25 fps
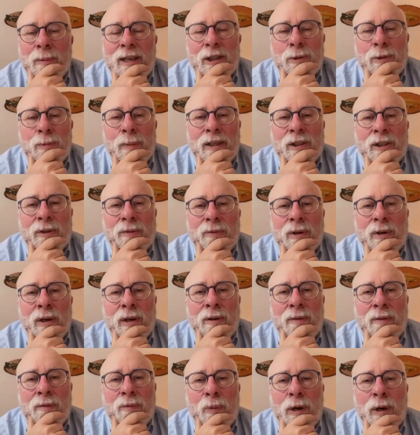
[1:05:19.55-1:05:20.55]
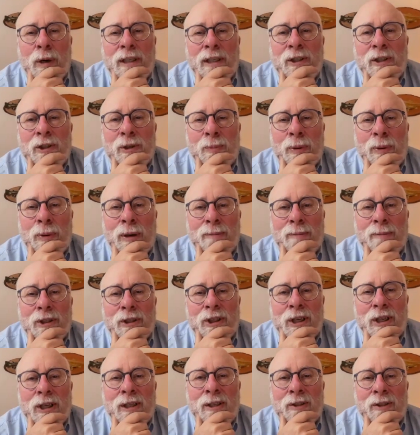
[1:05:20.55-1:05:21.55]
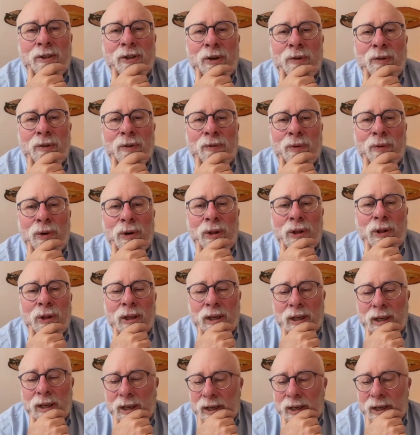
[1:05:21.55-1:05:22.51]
aspects of white supremacy and so forth.